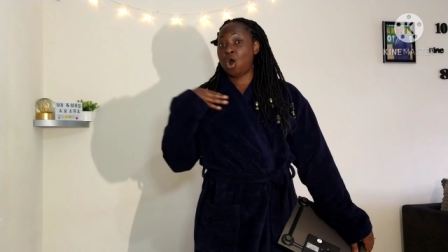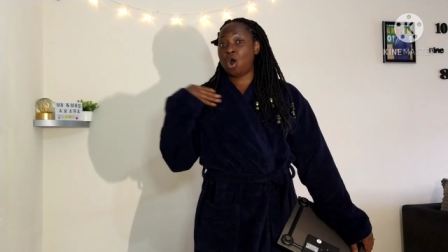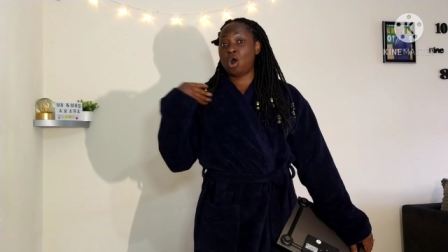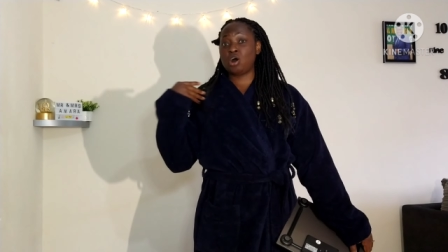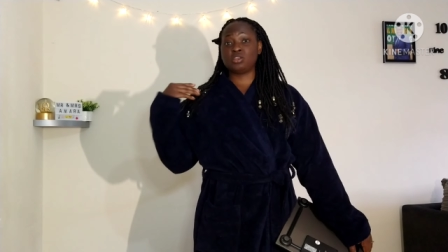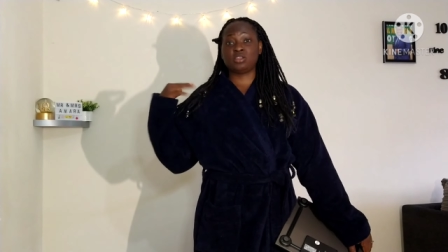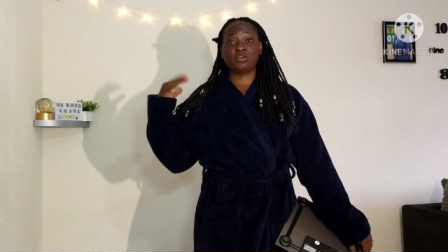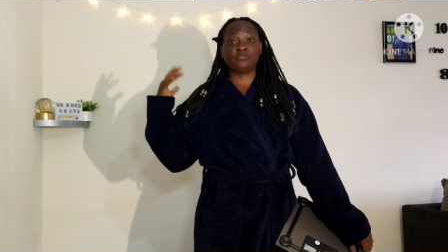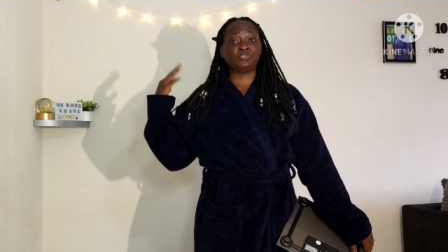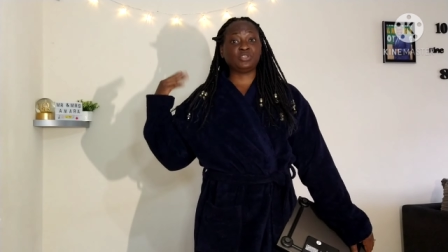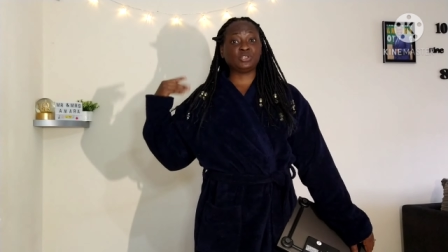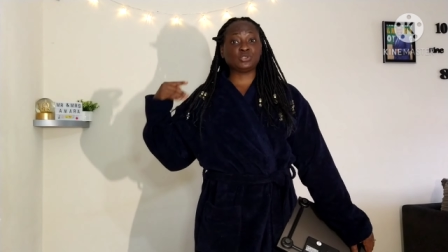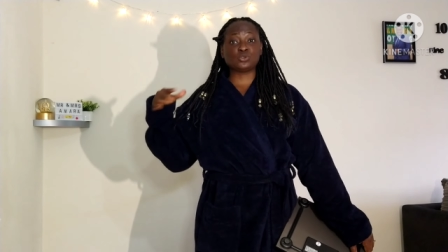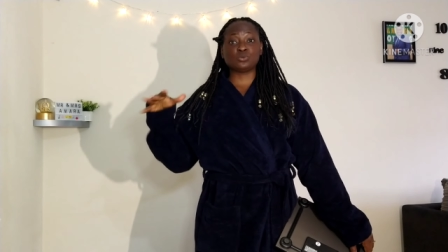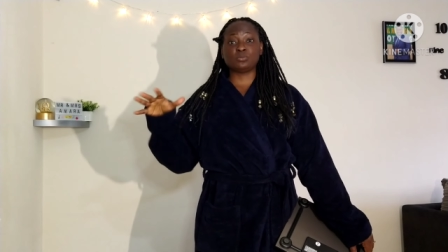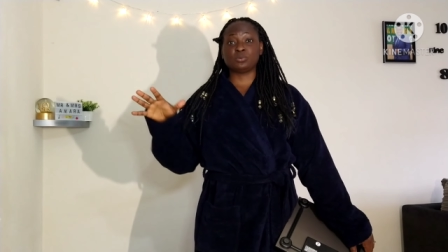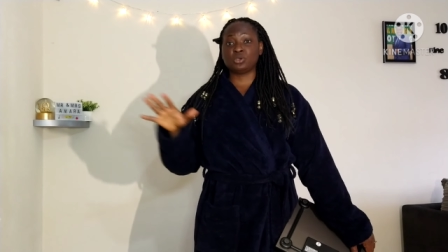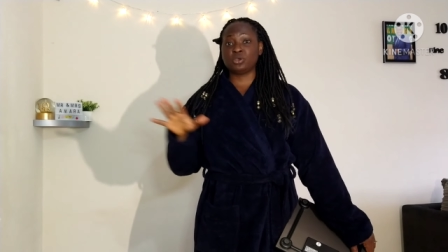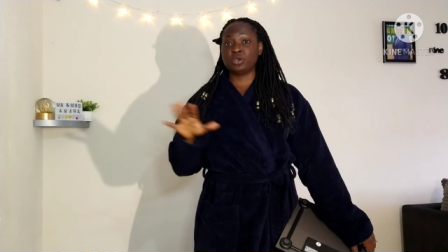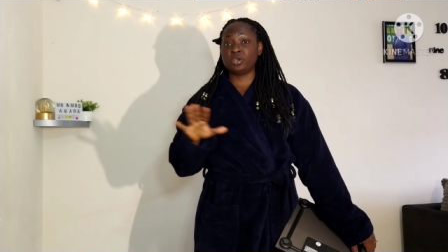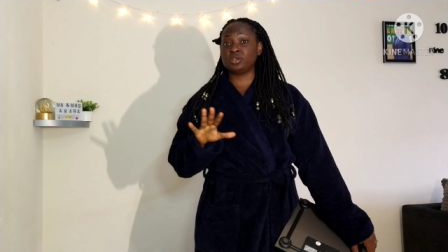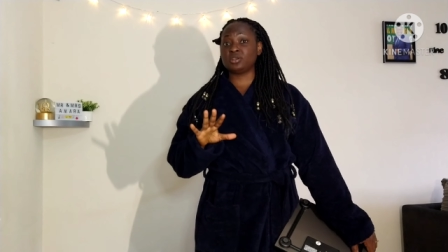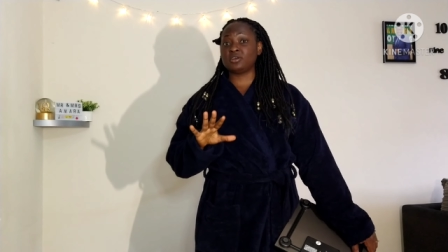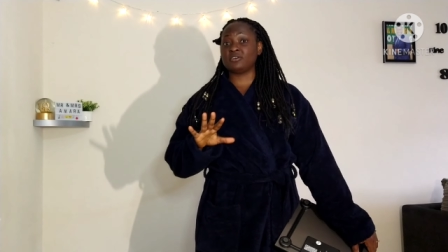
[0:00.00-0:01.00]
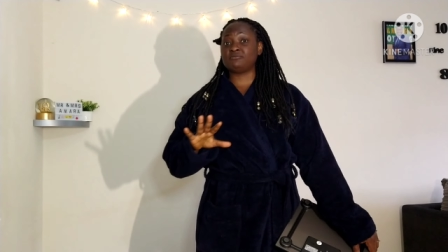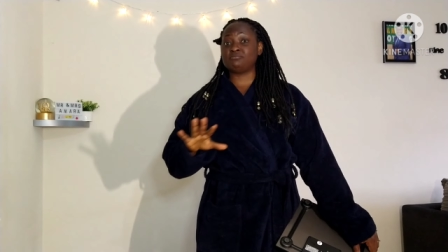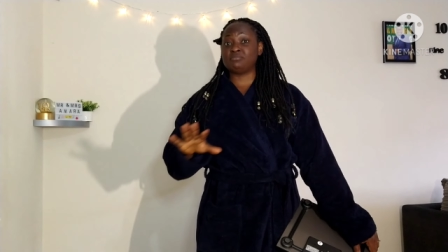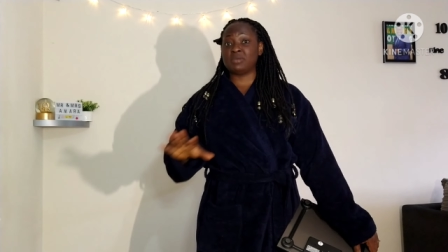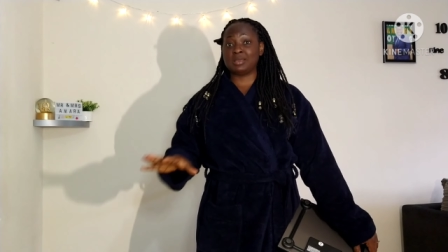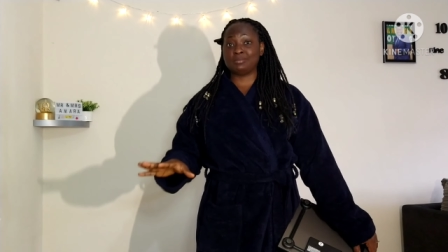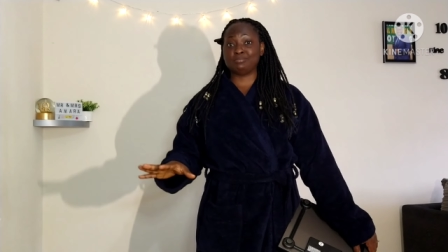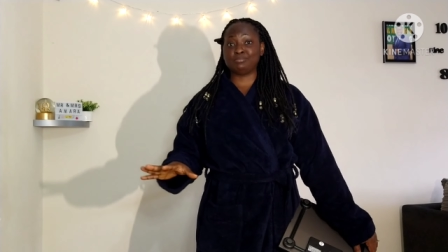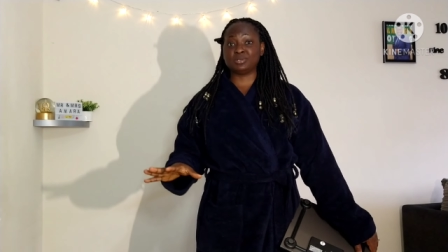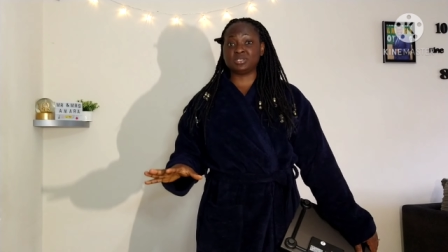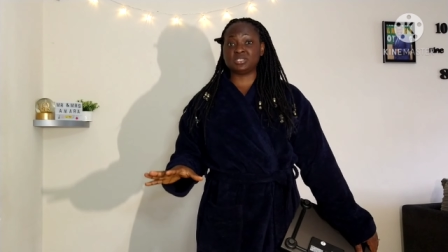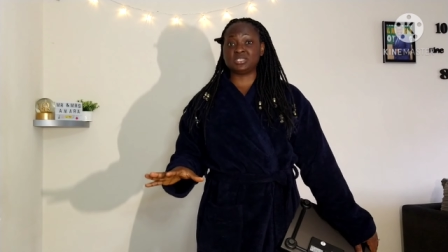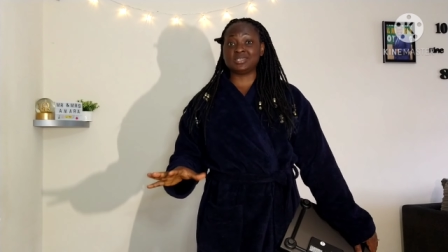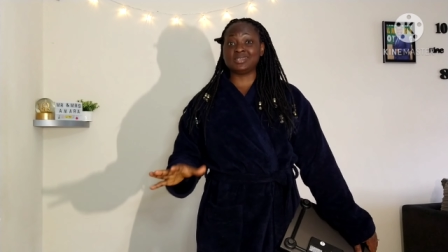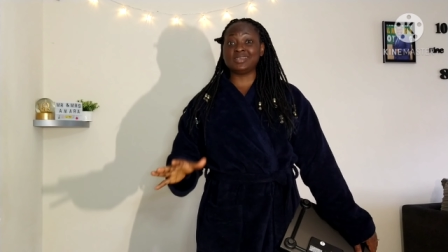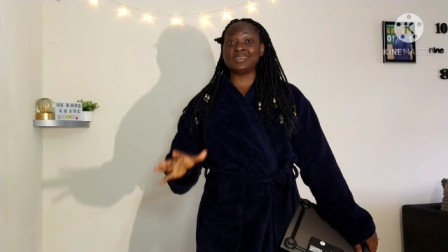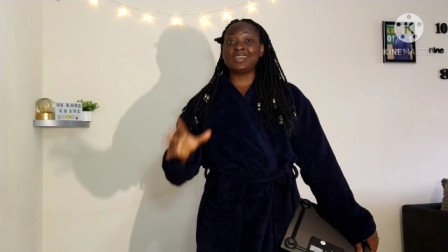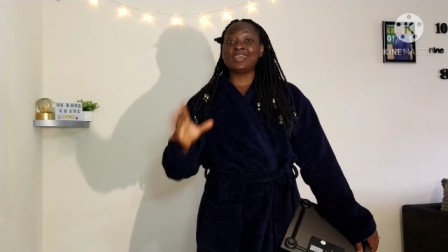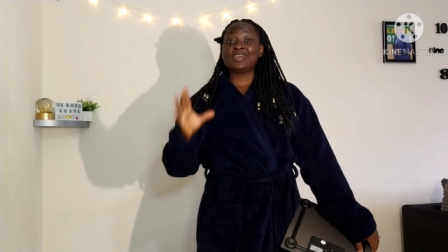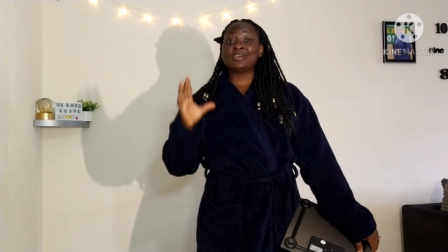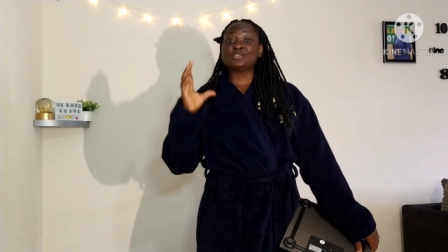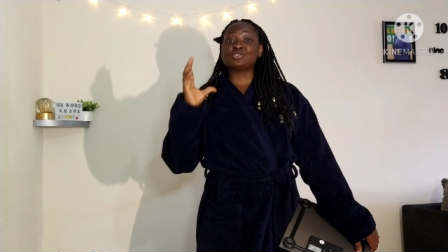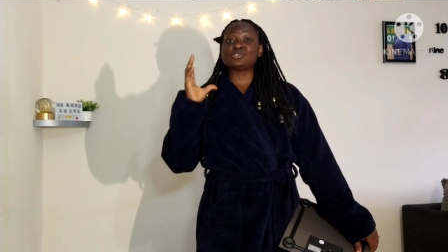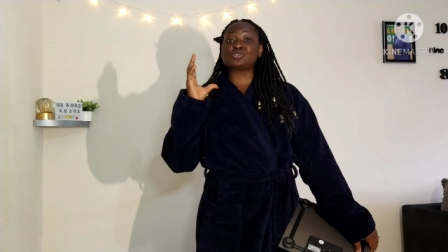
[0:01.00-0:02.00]
All of this will be going off my
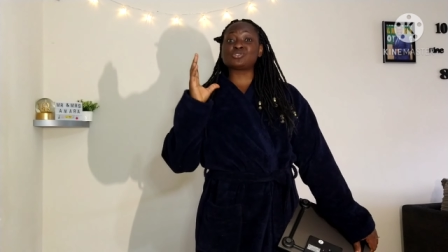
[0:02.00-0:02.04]
body